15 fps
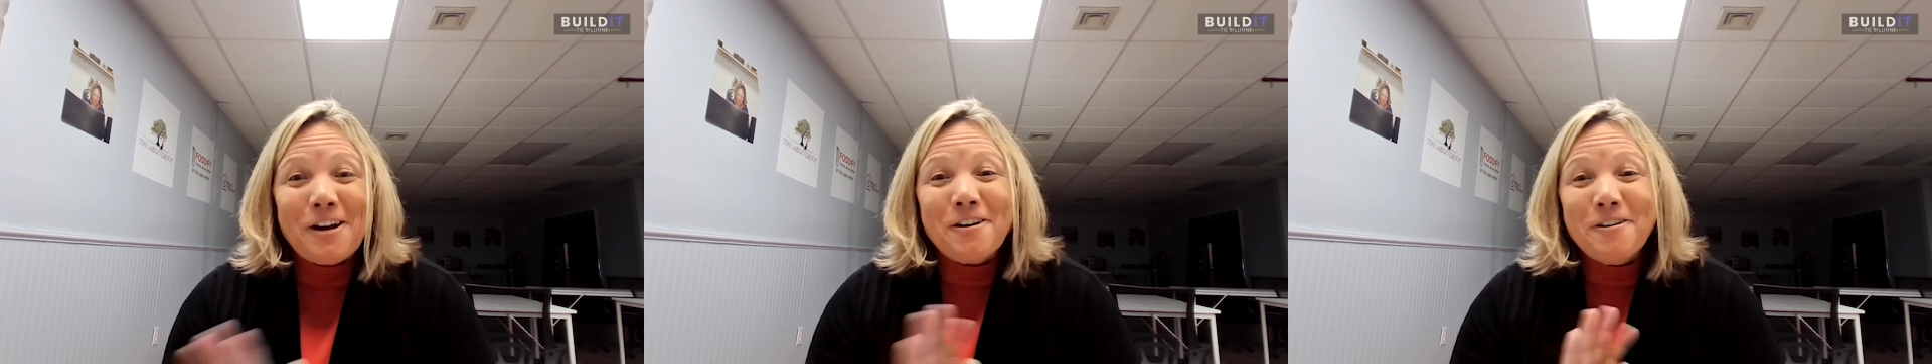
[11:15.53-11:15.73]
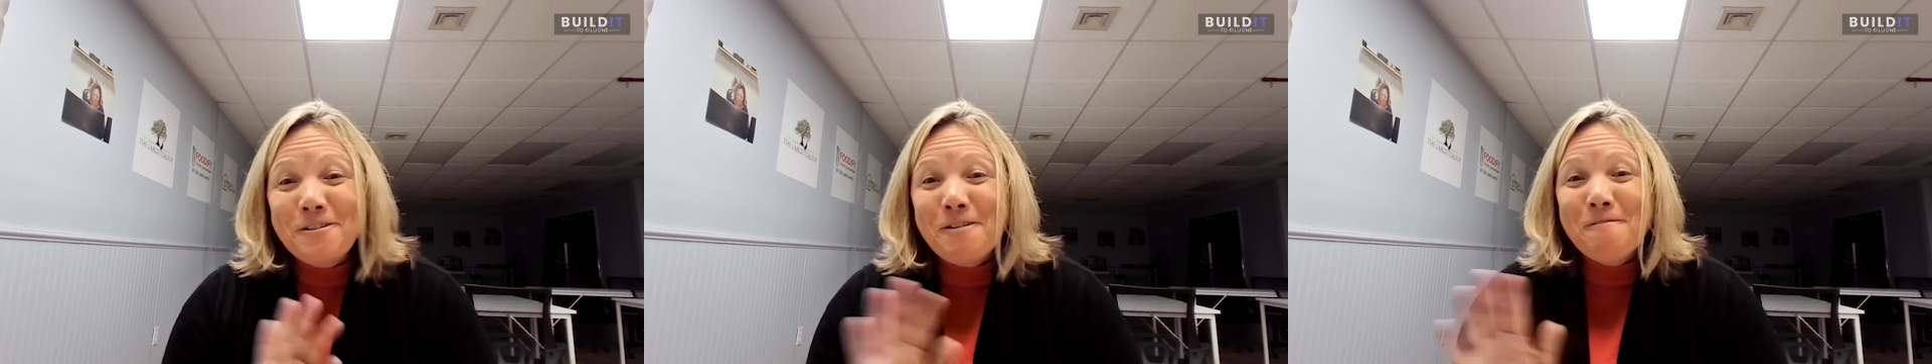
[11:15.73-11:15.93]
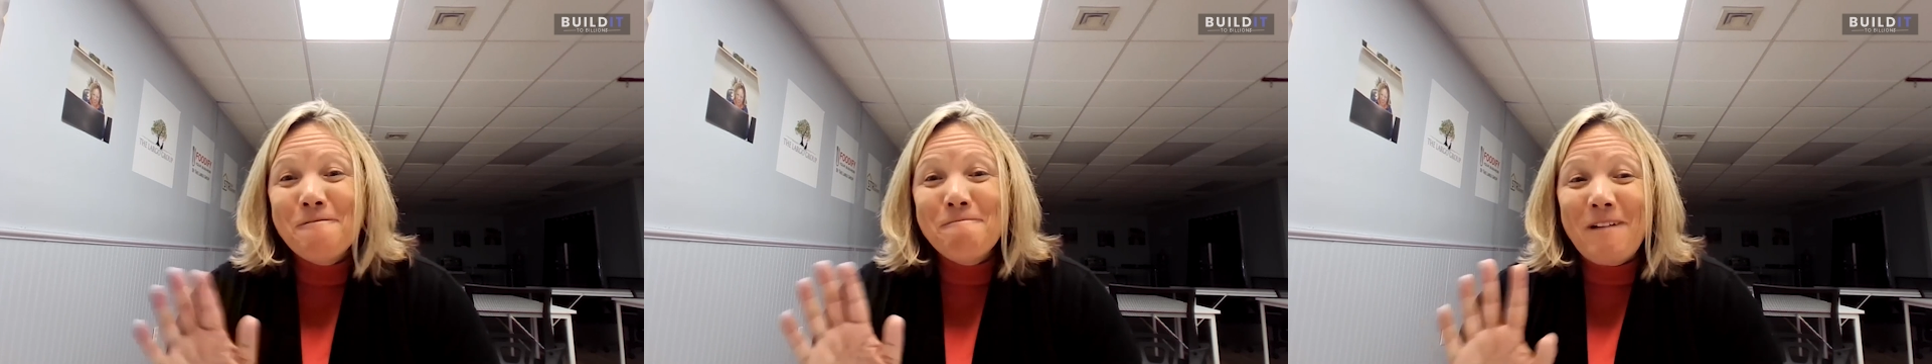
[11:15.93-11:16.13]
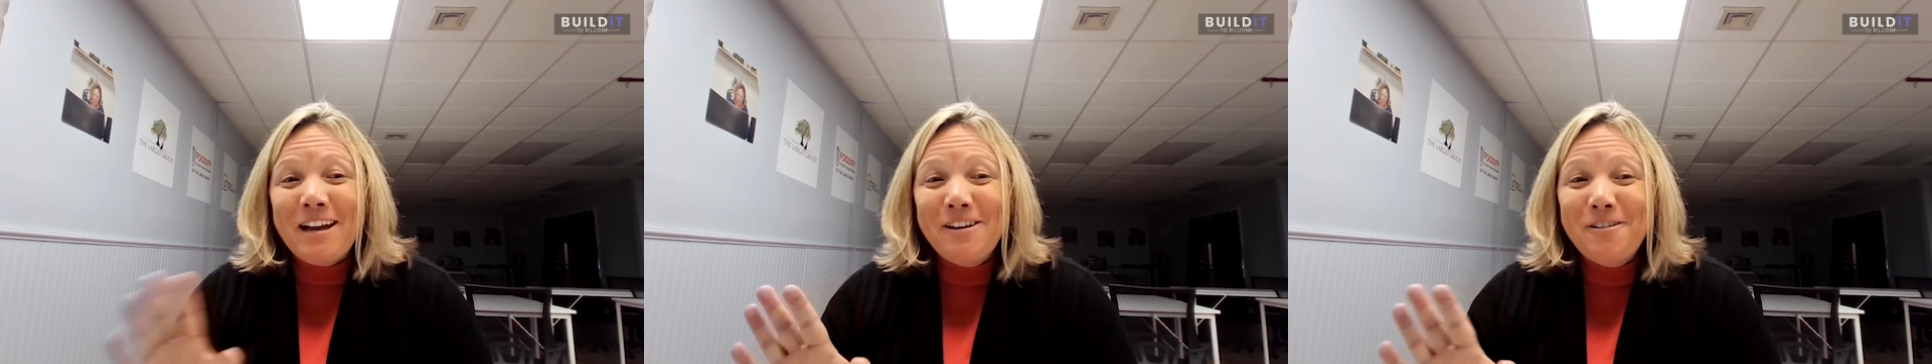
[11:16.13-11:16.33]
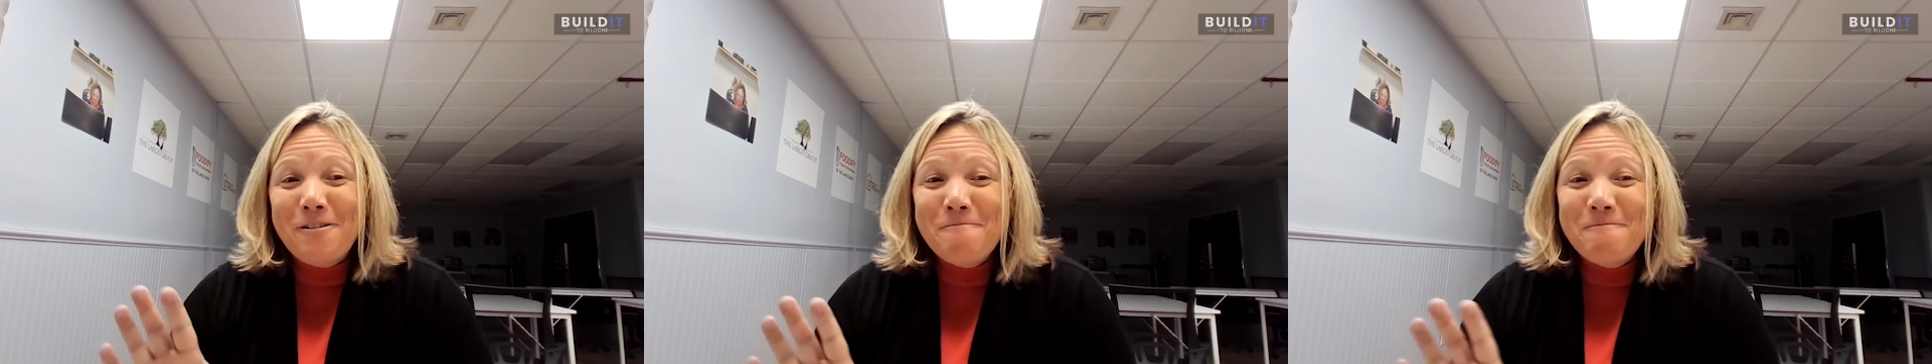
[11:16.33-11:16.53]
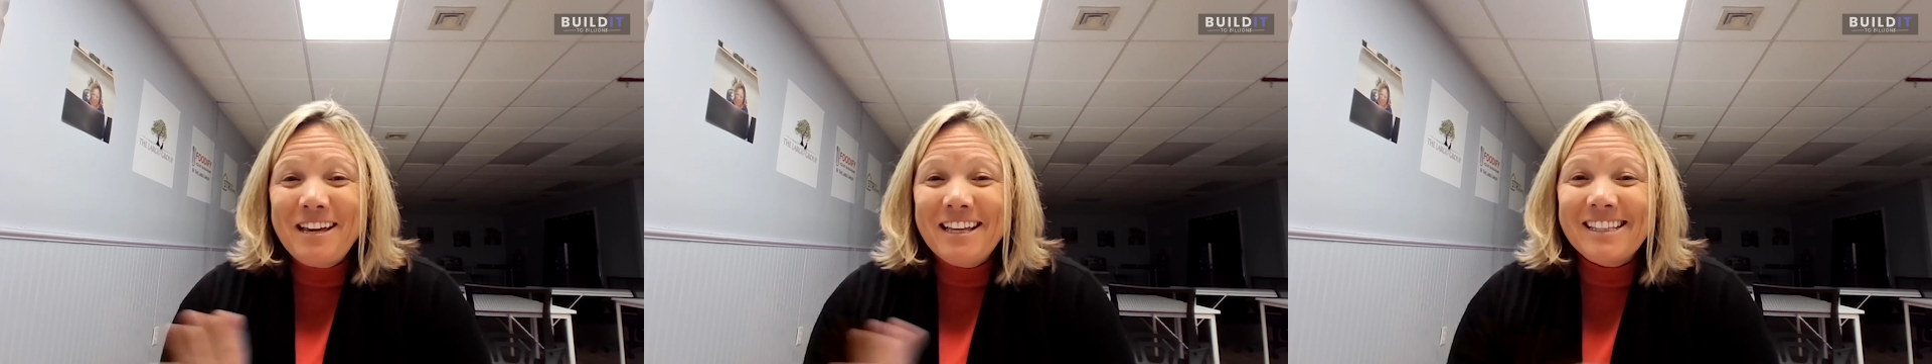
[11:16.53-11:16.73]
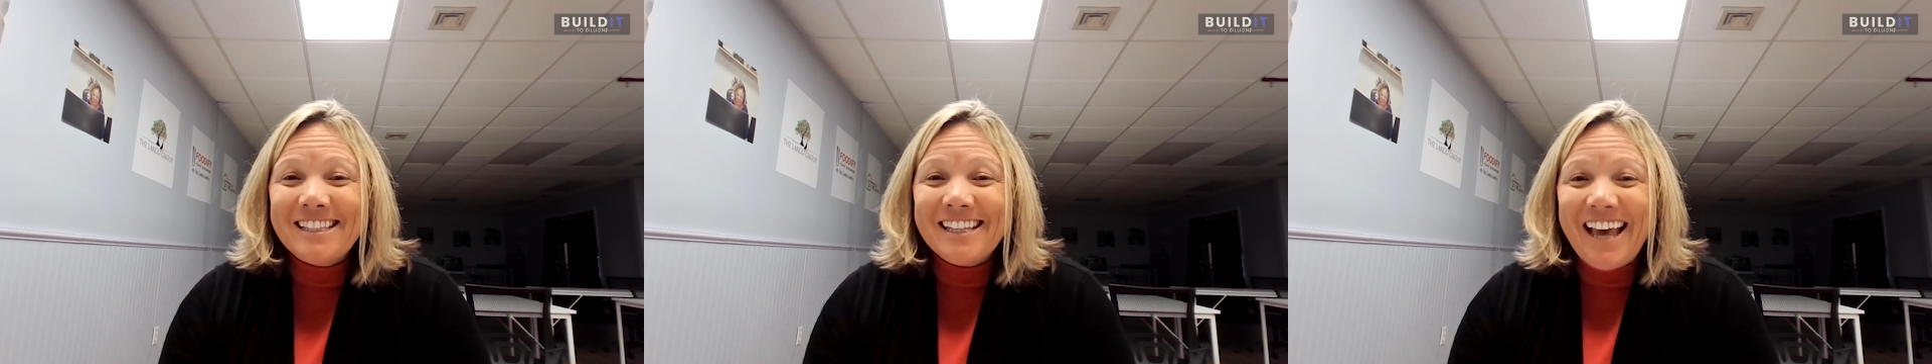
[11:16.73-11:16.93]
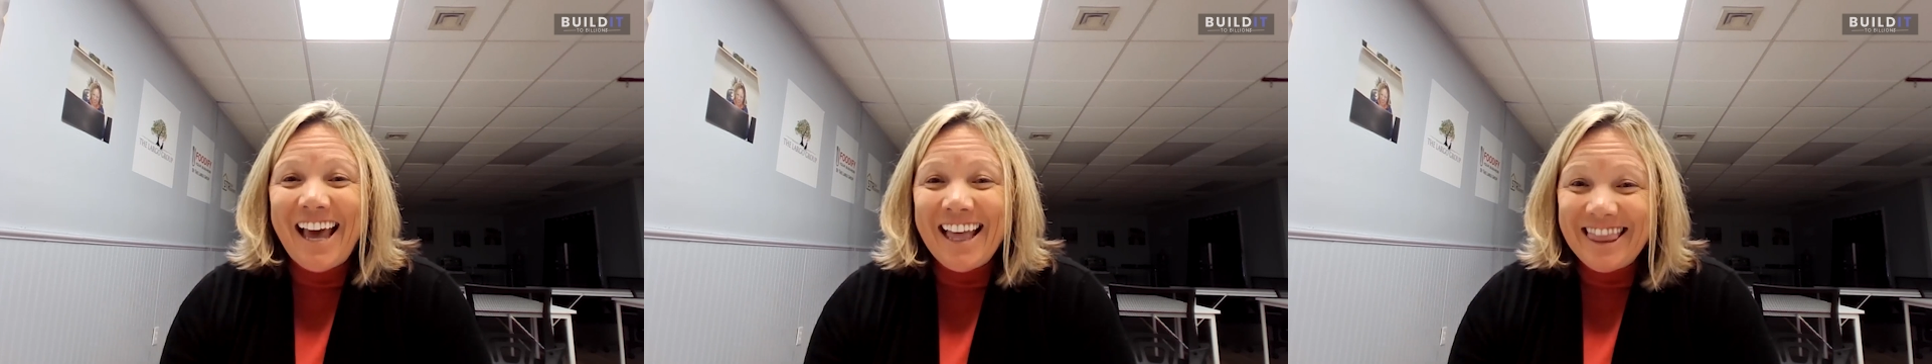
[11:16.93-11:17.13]
You're by no means
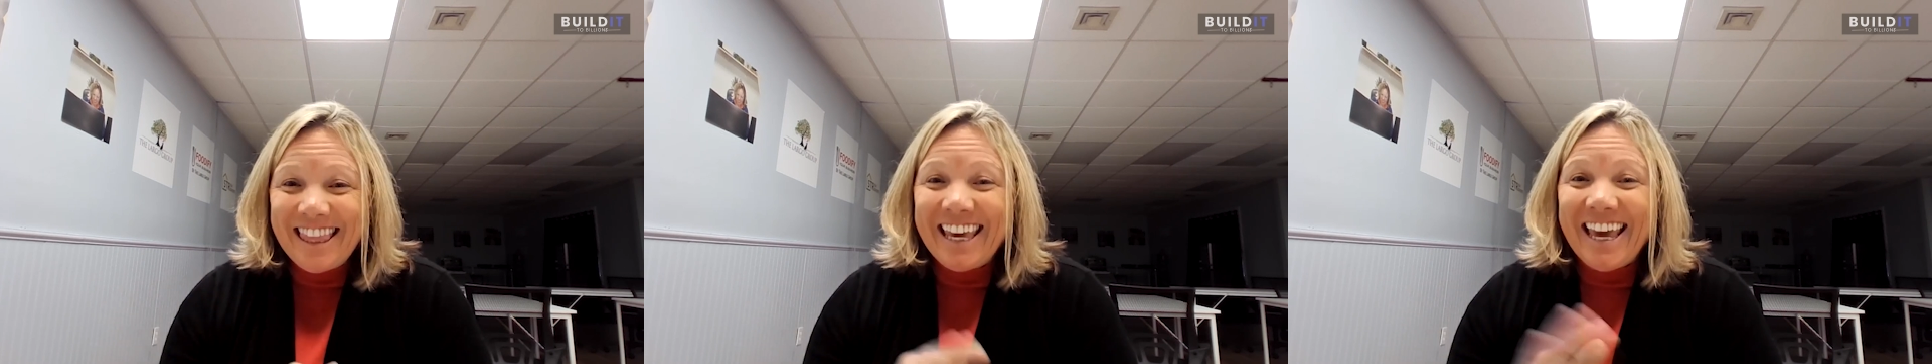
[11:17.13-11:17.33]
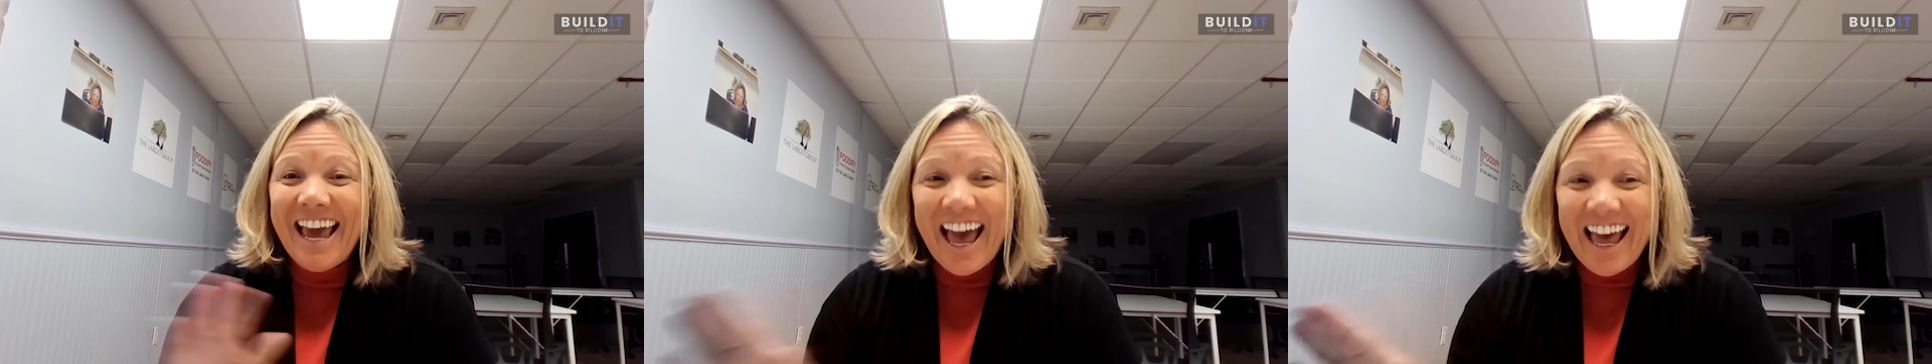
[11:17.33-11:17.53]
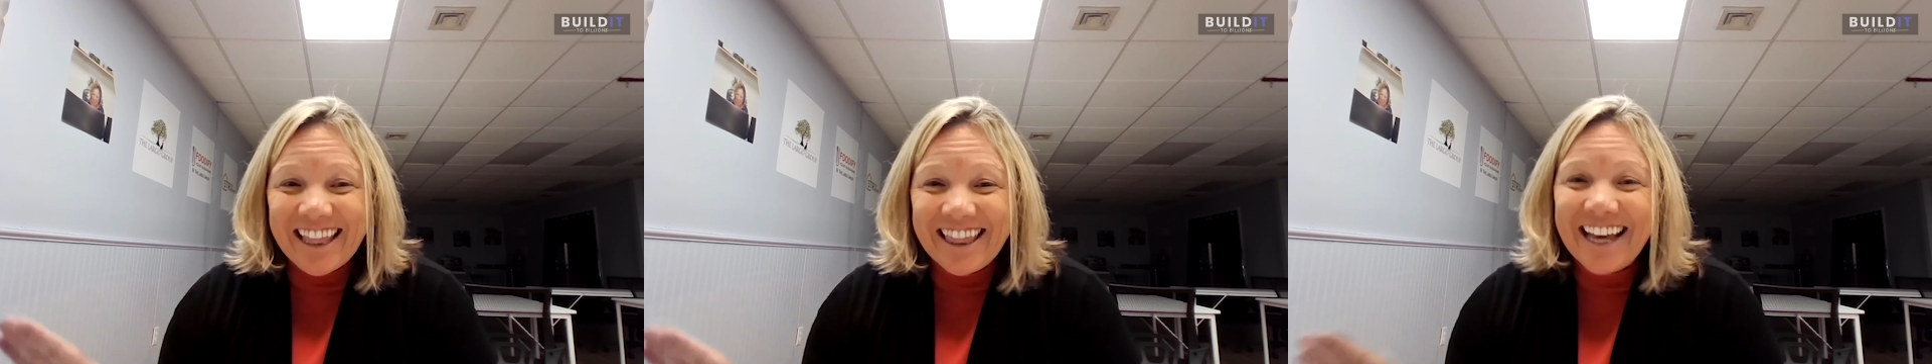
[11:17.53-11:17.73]
at the end.